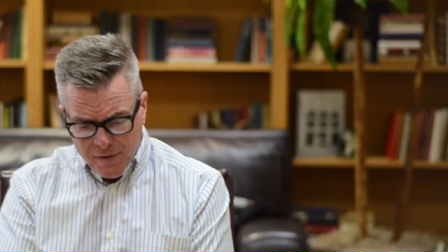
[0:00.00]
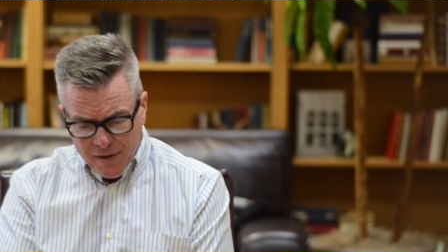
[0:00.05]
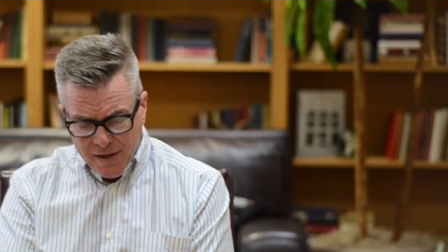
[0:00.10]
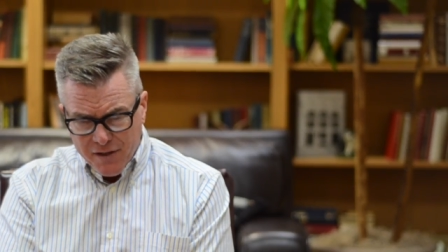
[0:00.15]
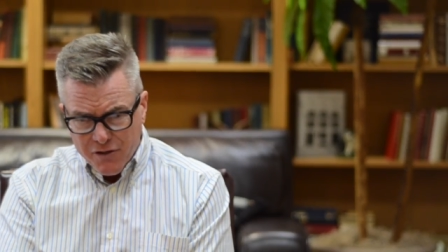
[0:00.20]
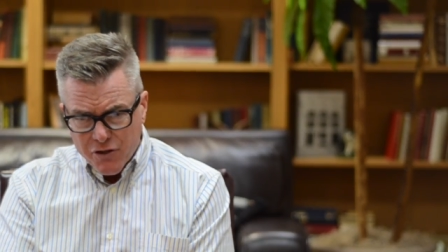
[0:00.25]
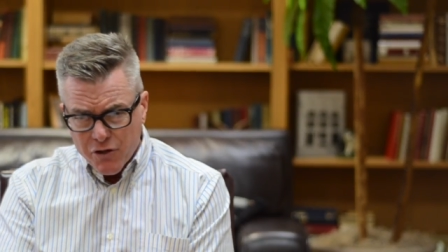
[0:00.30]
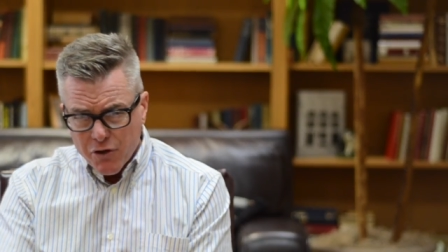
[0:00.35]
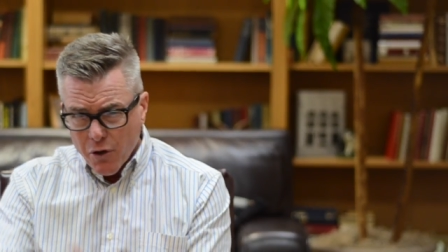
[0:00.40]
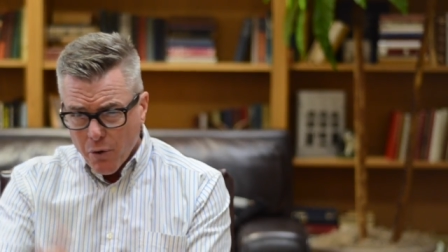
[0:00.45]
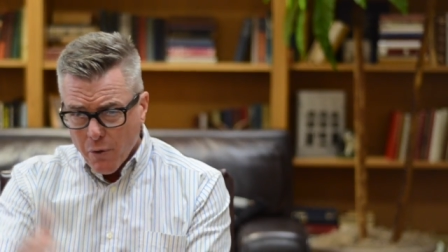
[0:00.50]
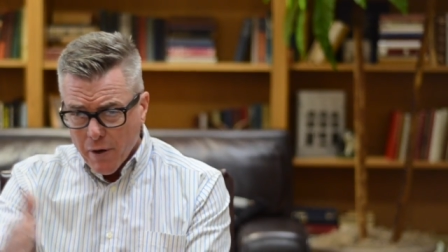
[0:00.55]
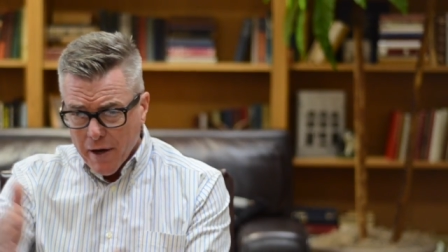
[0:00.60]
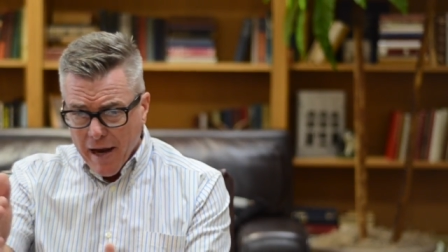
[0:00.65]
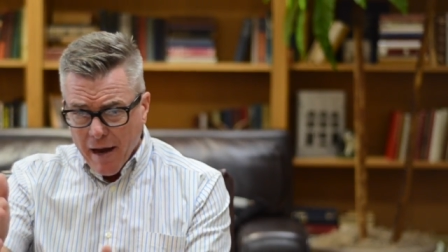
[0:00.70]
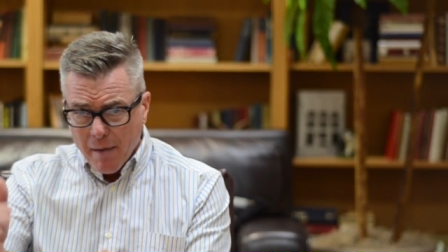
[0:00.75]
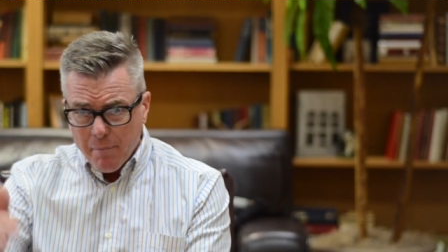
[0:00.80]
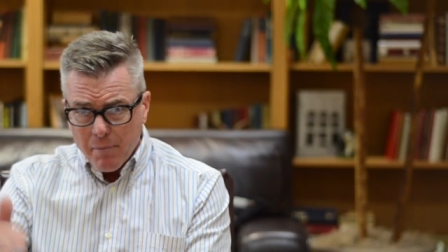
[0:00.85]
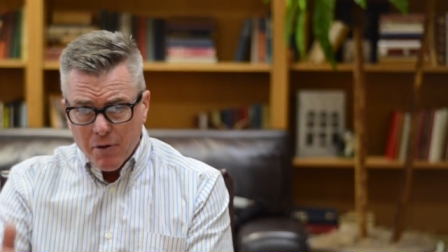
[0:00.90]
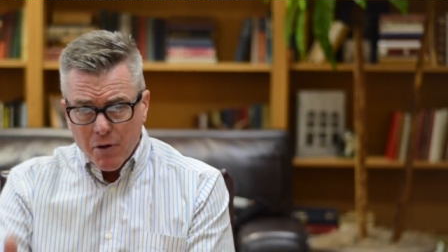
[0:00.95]
Because you know what
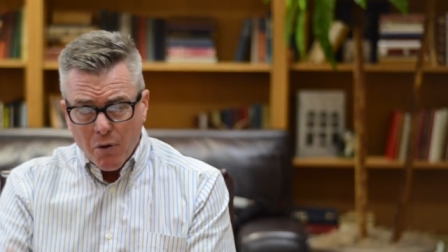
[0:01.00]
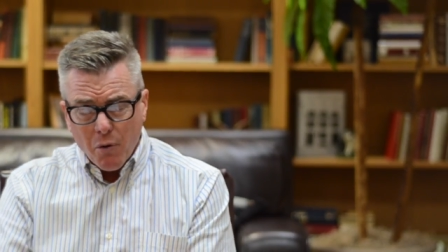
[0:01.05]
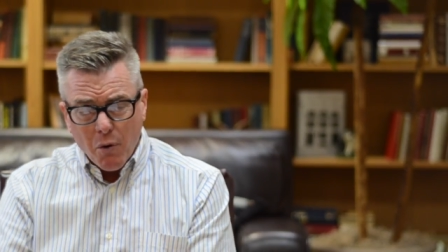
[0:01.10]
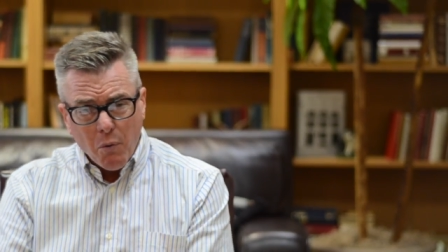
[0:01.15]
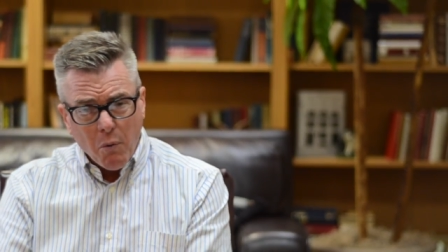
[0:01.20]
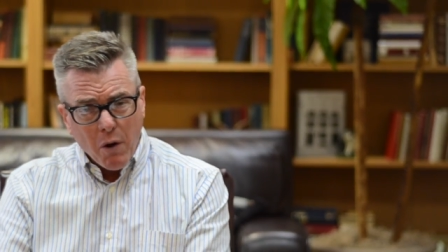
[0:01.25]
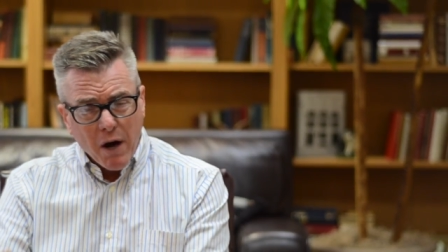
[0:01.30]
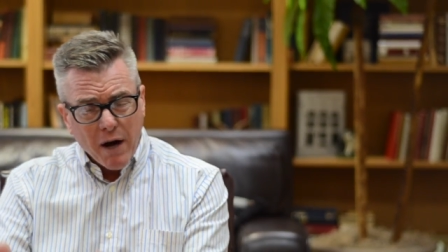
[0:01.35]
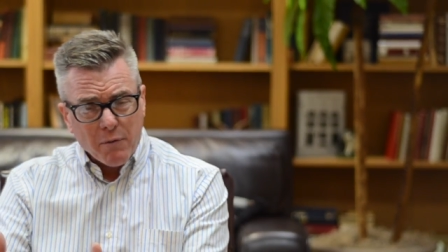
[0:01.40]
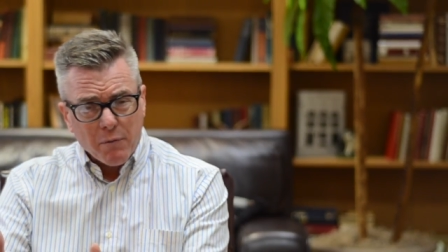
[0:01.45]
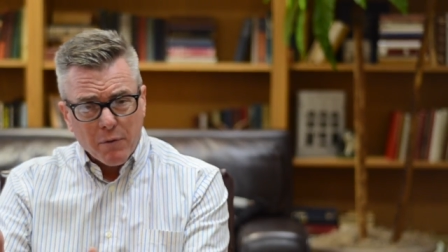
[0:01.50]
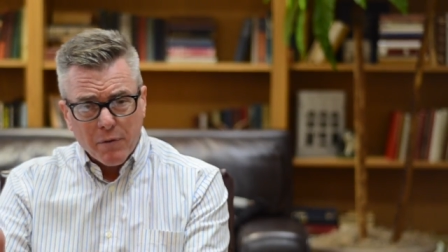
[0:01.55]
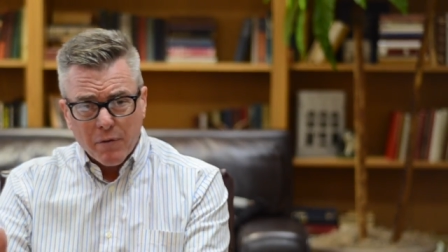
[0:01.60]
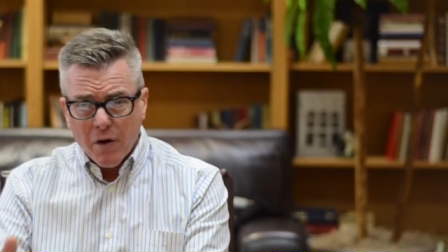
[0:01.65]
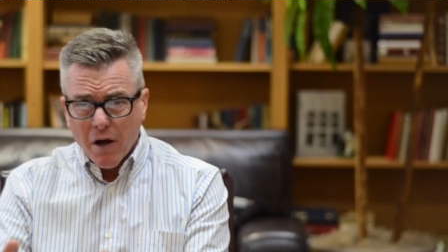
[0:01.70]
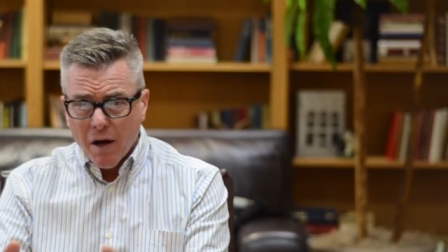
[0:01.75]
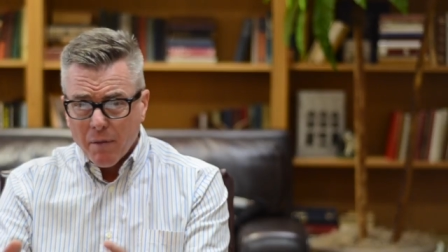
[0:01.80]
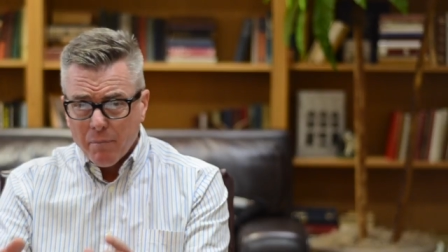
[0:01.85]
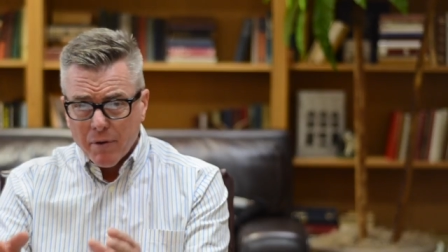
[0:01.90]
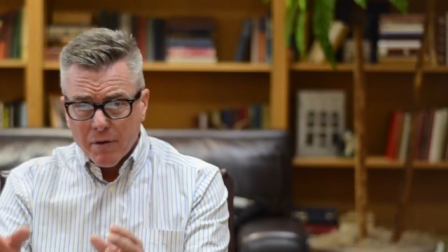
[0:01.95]
happened. Noah walked with
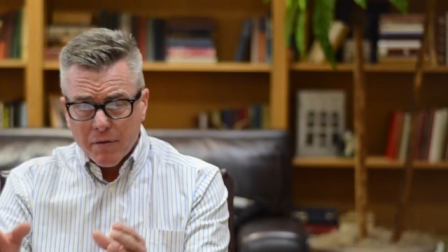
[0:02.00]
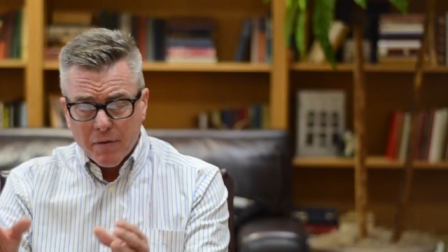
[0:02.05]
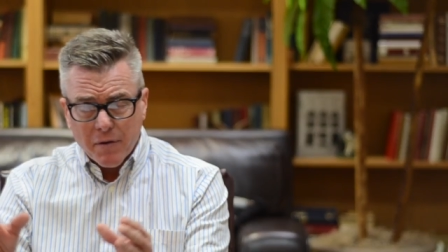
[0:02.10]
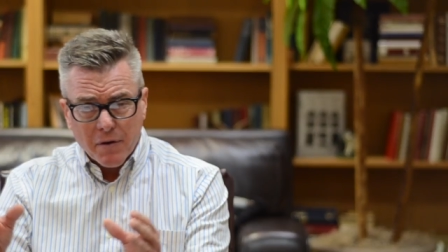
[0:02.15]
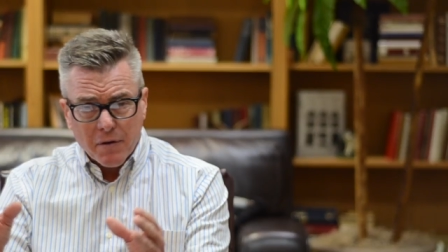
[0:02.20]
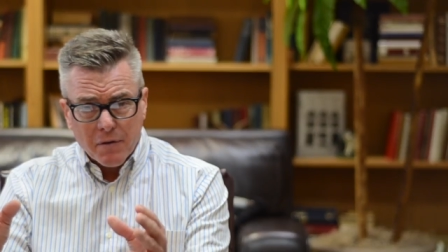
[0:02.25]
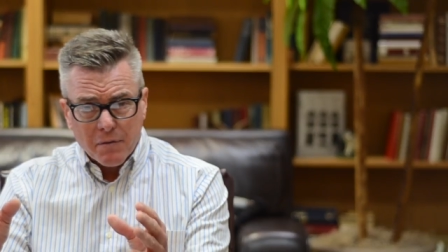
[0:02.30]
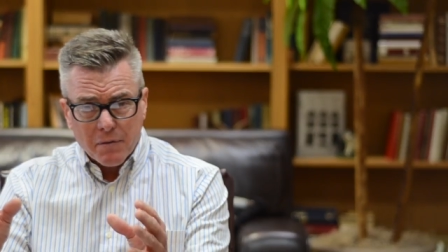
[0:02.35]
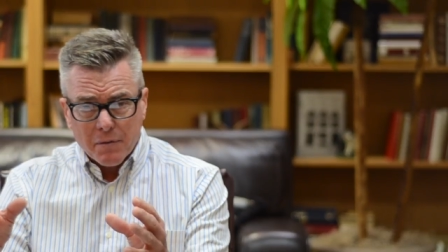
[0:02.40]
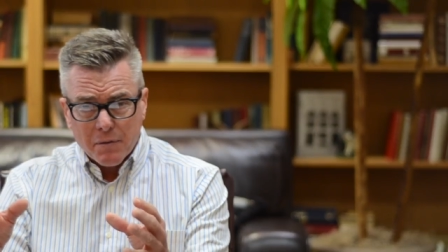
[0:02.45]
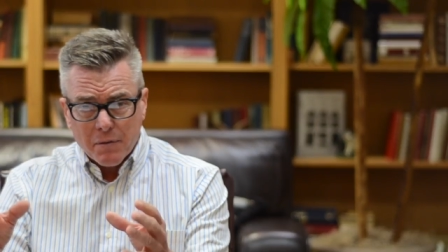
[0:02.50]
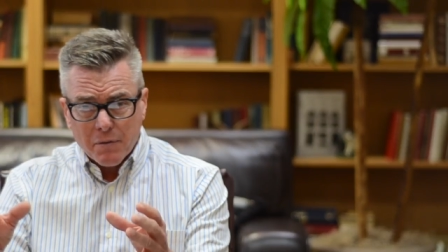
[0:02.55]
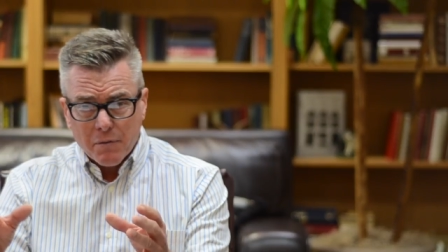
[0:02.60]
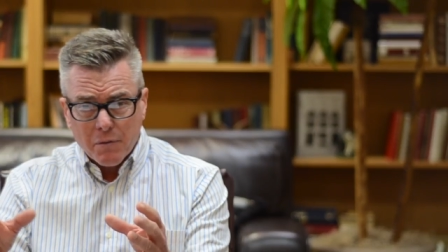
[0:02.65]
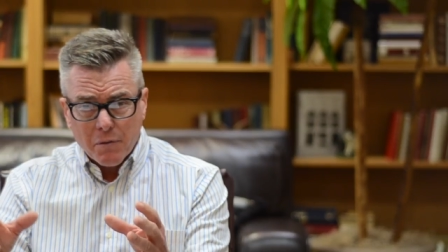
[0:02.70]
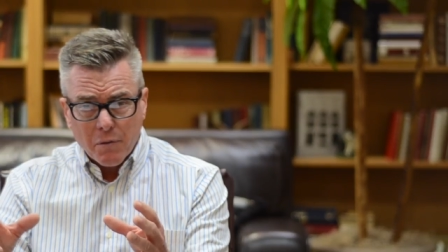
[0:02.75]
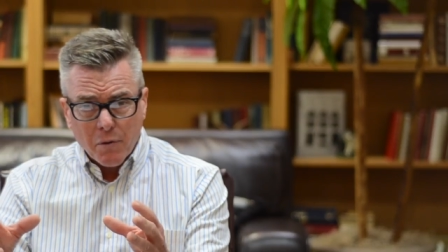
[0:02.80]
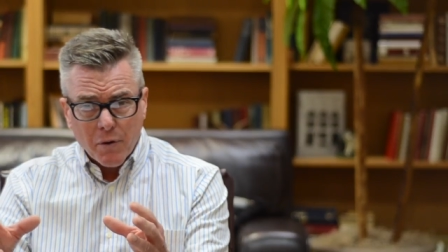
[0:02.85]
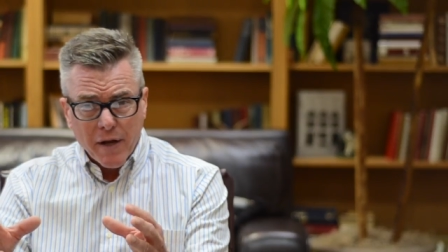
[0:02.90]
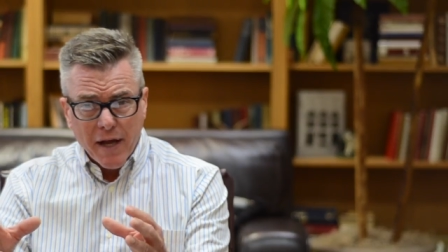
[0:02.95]
God, but the
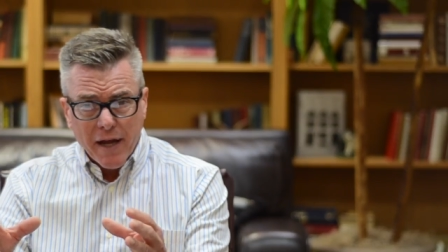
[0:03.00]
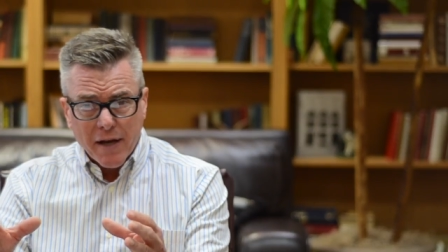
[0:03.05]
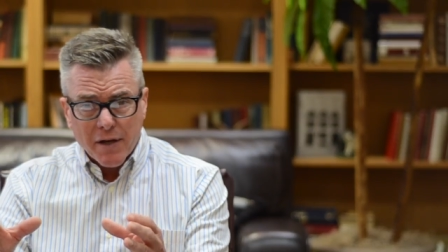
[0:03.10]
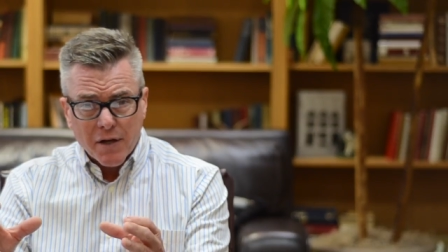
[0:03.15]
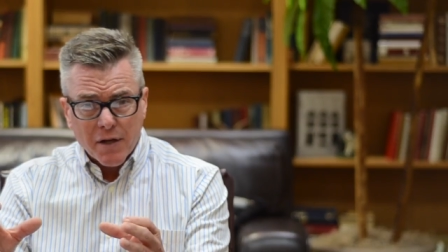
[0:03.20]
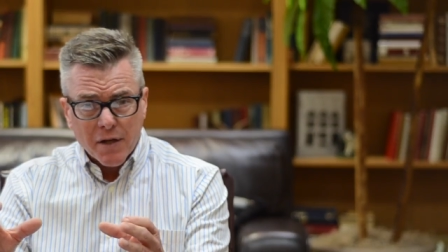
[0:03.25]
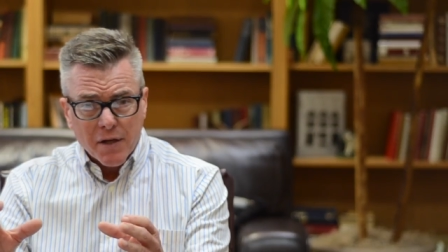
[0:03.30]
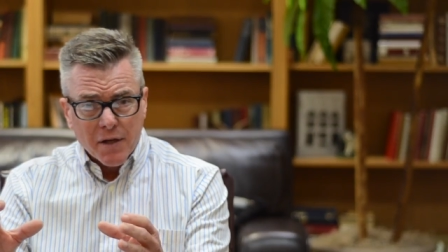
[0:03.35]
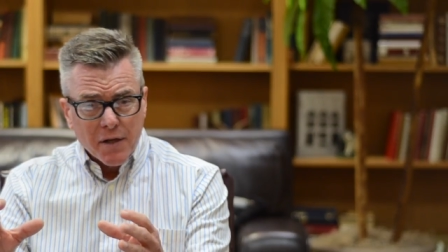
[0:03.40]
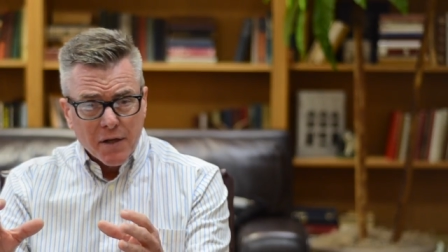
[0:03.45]
Lord had to